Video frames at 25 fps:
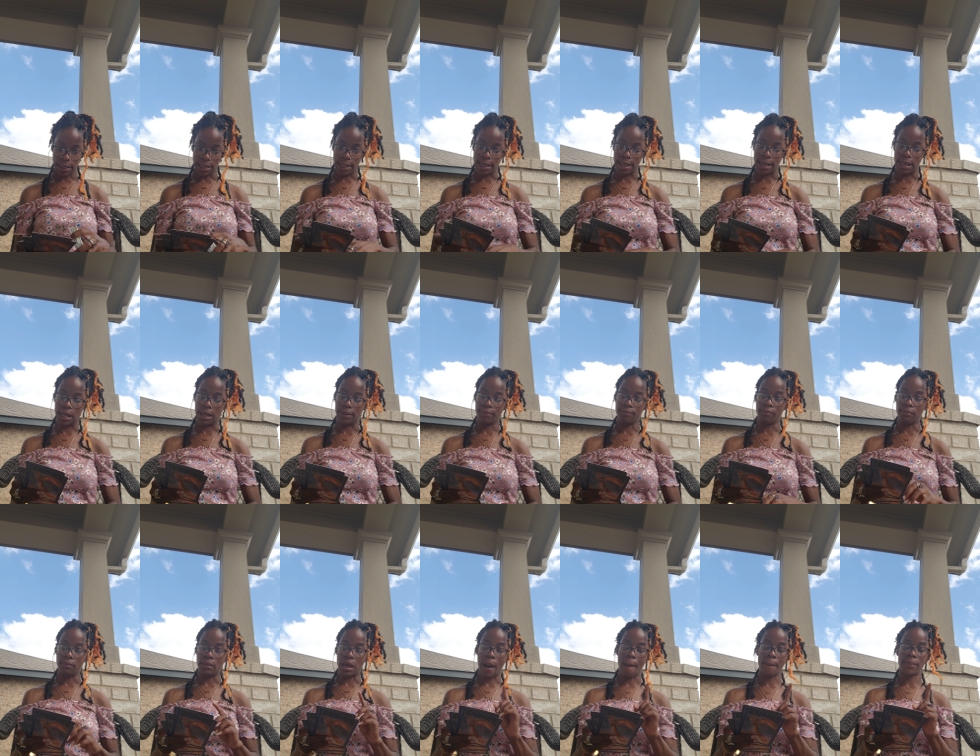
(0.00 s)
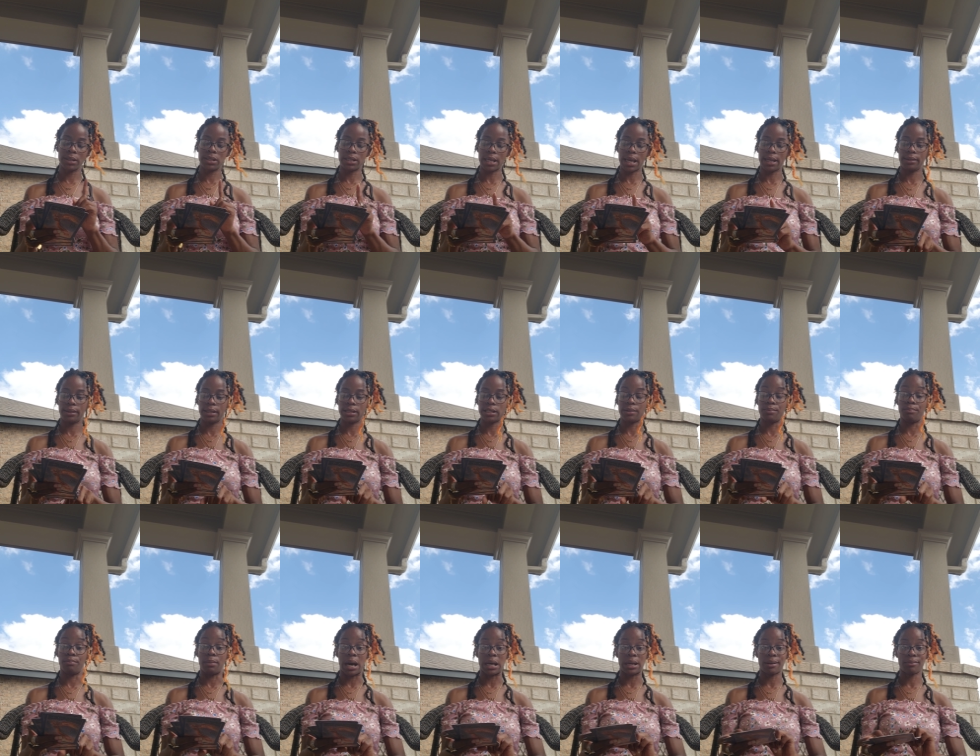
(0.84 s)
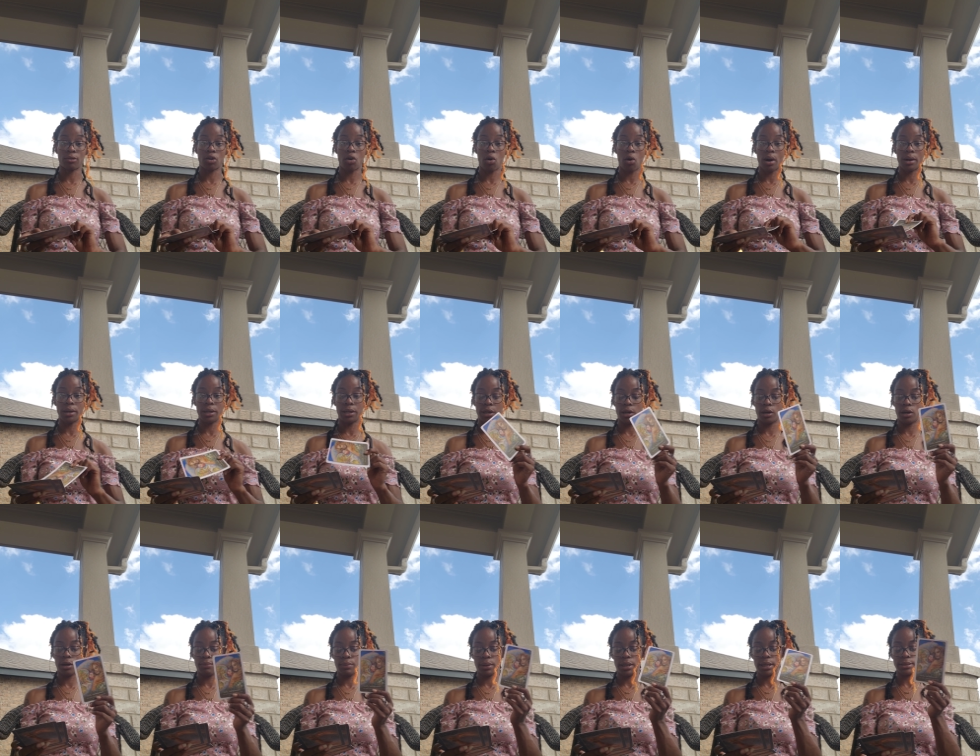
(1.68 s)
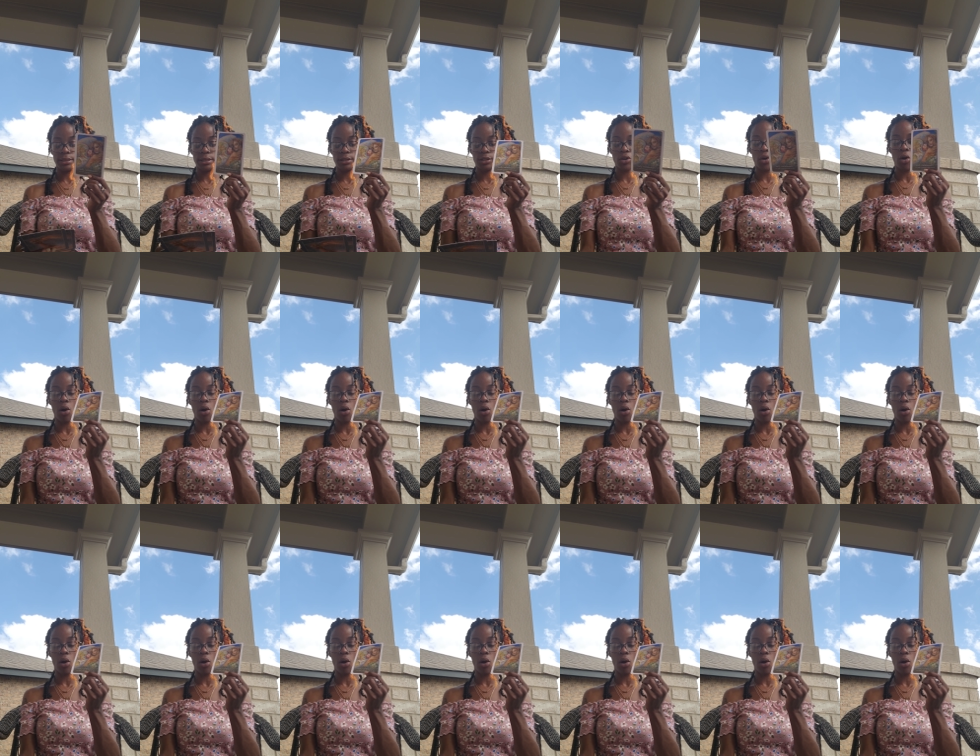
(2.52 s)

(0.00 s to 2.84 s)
Yeah. I'm going to take this bottom card here because this